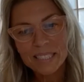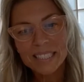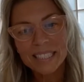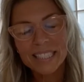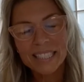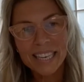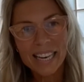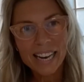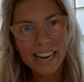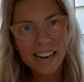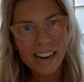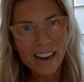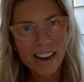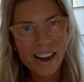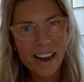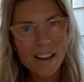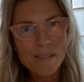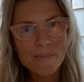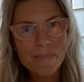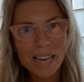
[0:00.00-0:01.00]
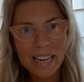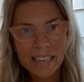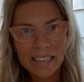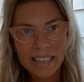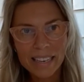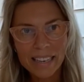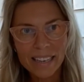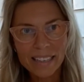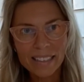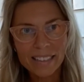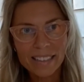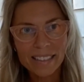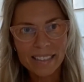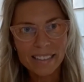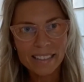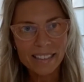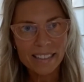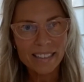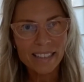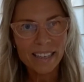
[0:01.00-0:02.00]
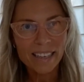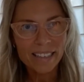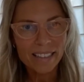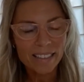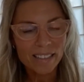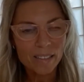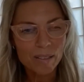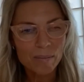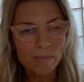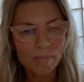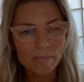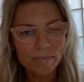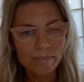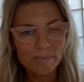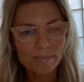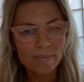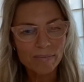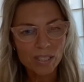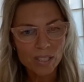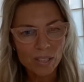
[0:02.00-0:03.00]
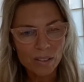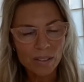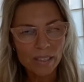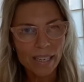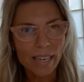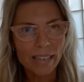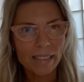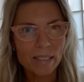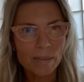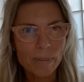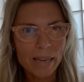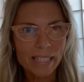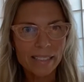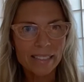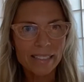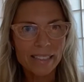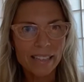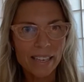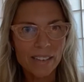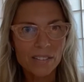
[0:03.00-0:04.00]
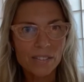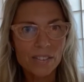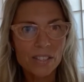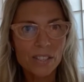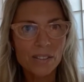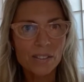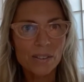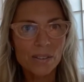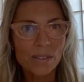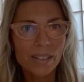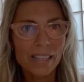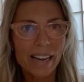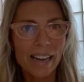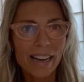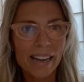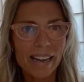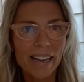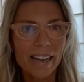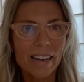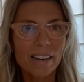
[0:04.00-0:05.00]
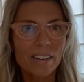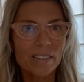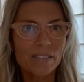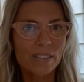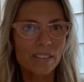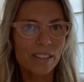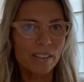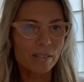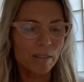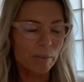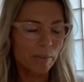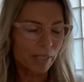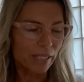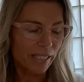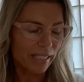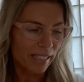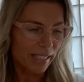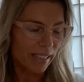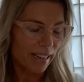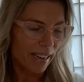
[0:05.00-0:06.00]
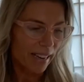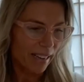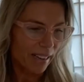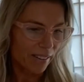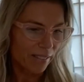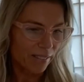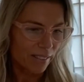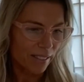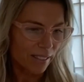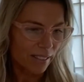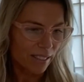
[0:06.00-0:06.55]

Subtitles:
yeah, I made it not expensive, so everybody can have